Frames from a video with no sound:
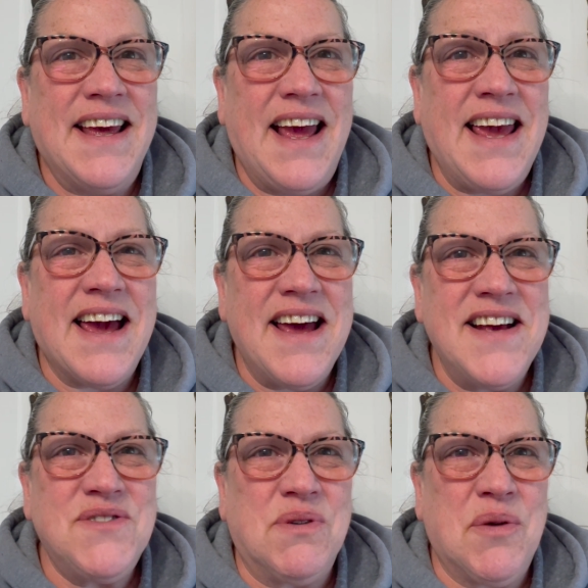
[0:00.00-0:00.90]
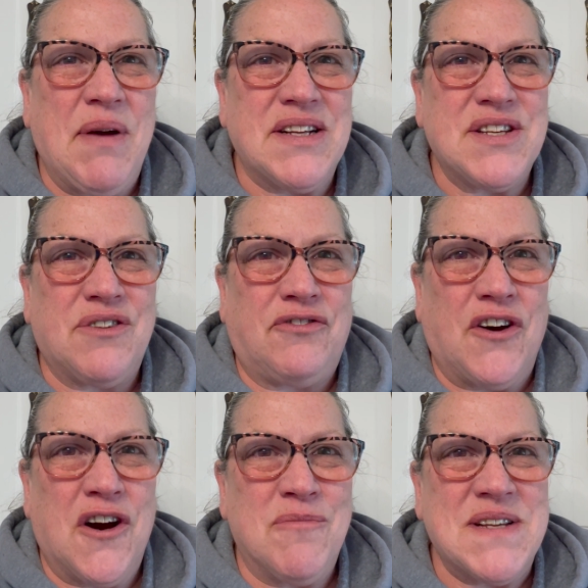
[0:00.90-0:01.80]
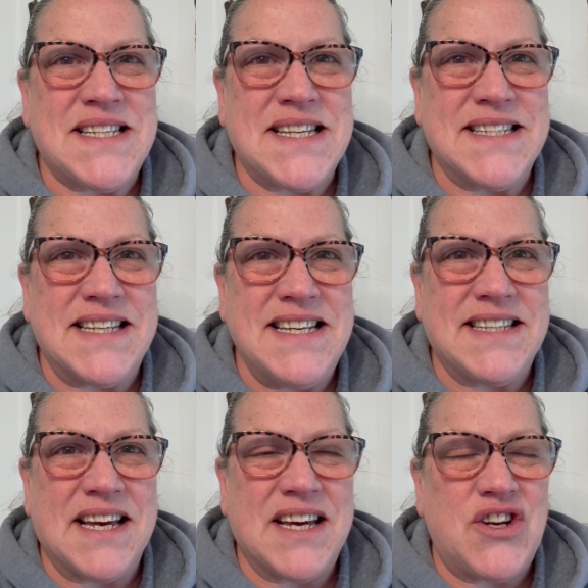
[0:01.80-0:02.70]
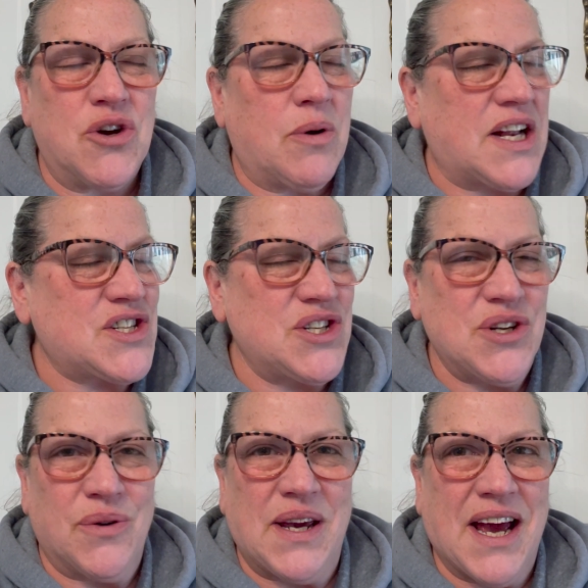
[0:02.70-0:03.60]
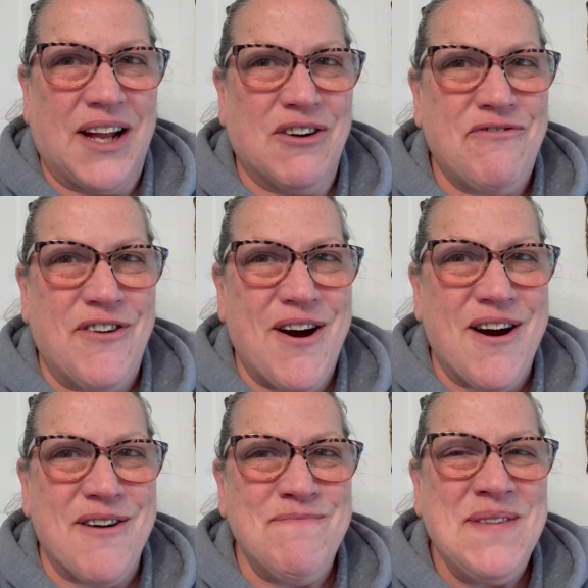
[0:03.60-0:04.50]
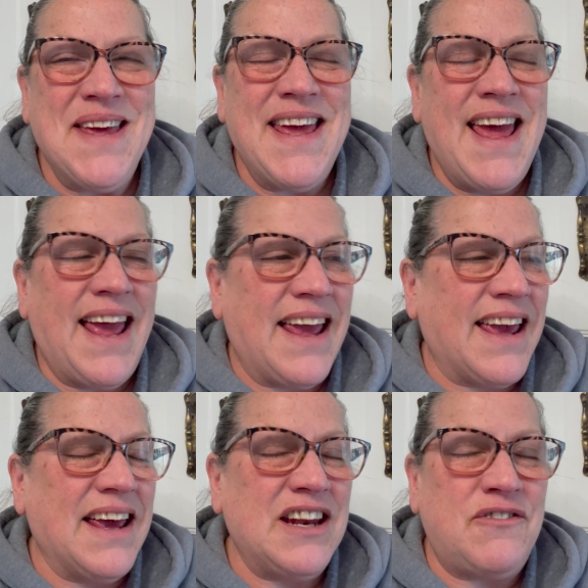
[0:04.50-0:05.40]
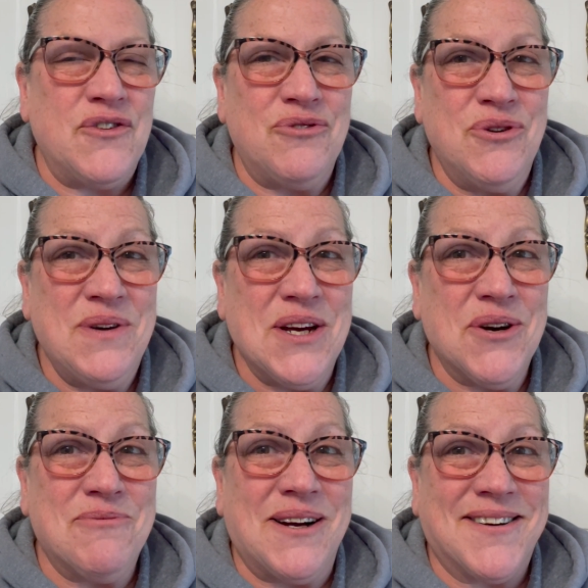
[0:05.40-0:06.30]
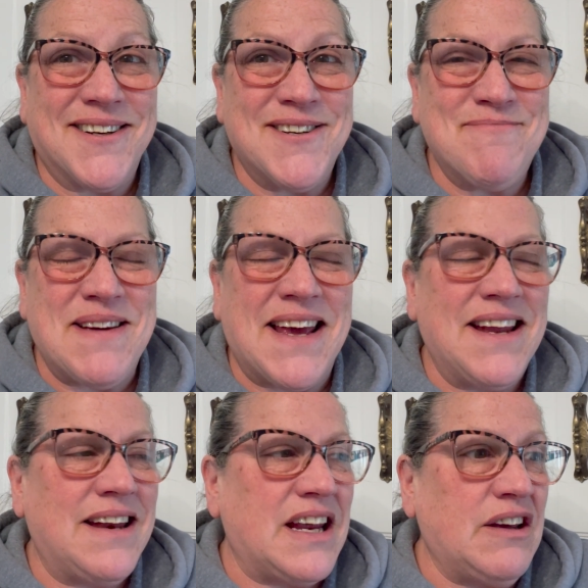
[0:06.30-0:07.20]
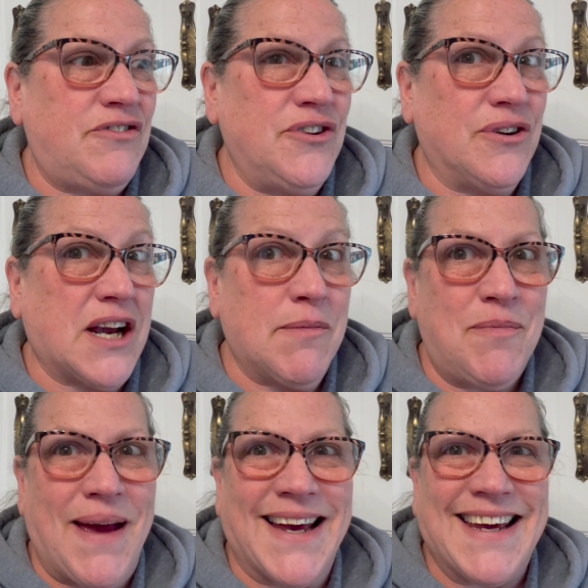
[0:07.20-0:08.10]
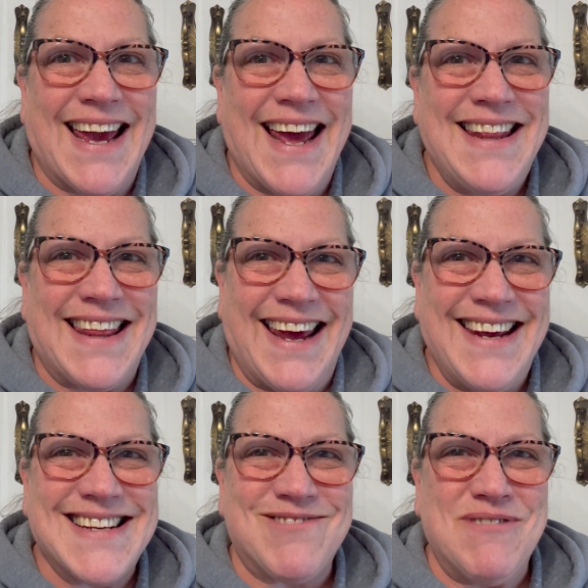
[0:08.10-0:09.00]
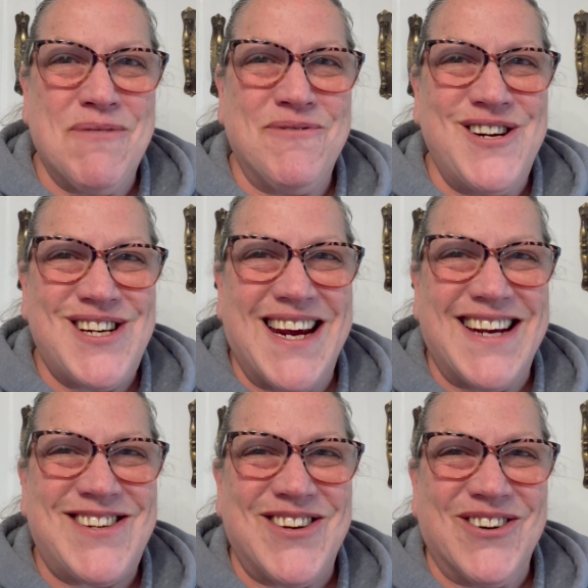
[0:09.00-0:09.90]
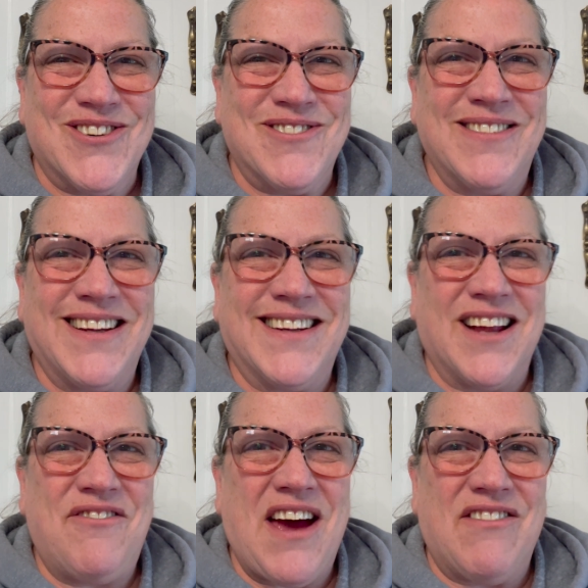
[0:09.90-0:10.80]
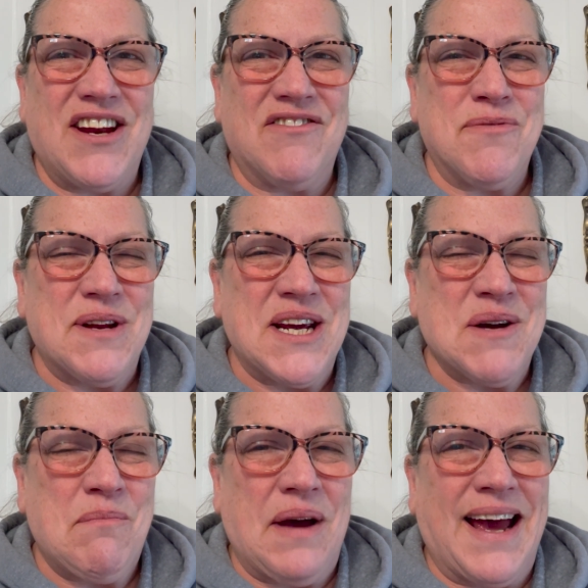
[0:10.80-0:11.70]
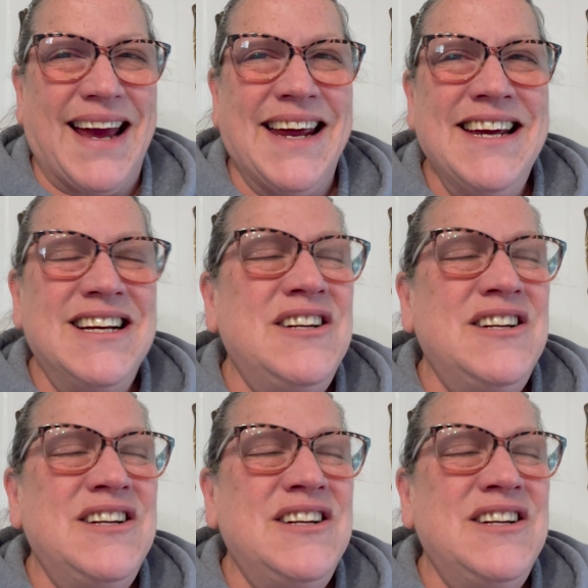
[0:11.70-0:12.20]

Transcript: Hey guys, welcome back to the farm. This is Lisa and you're watching Yogi Hollow Farm. And if you're new here, welcome. And if you're coming back again, thanks. We appreciate you. Love having everybody come by.